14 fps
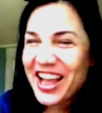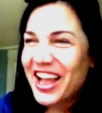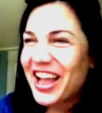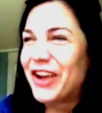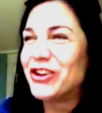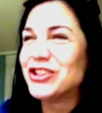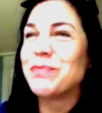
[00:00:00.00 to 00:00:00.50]

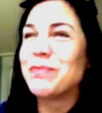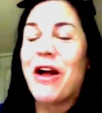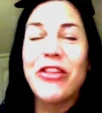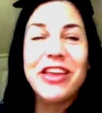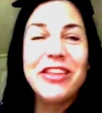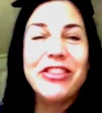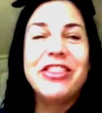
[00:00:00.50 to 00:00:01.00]
it was
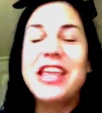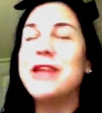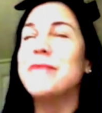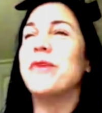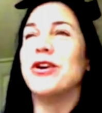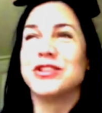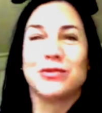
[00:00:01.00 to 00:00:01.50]
probably the
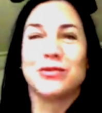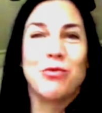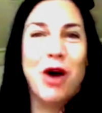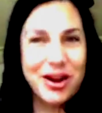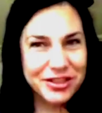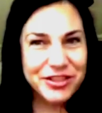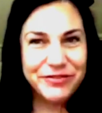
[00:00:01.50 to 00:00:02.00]
most
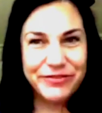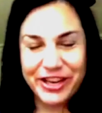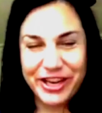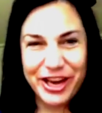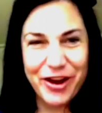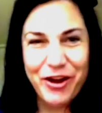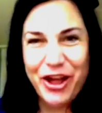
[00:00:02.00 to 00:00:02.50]
watched
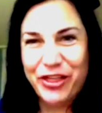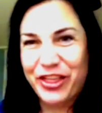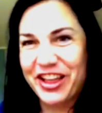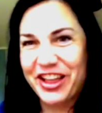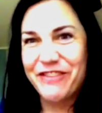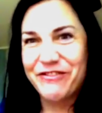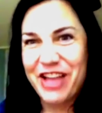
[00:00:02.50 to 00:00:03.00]
video I
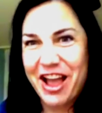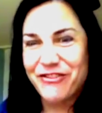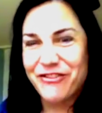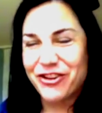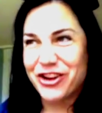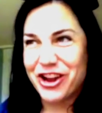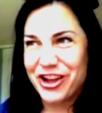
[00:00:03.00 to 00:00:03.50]
think I've
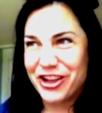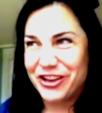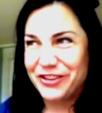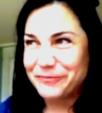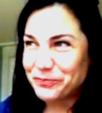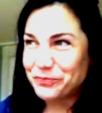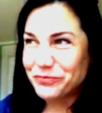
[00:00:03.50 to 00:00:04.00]
ever
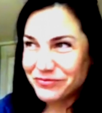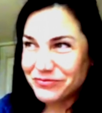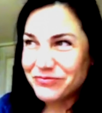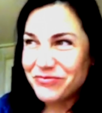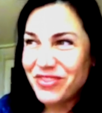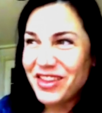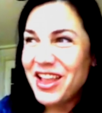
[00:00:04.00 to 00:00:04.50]
done.
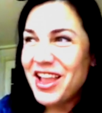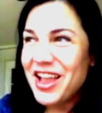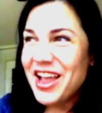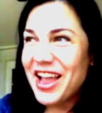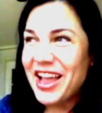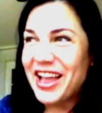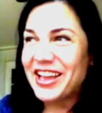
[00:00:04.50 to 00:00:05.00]

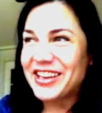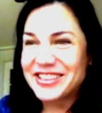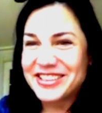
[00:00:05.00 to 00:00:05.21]
And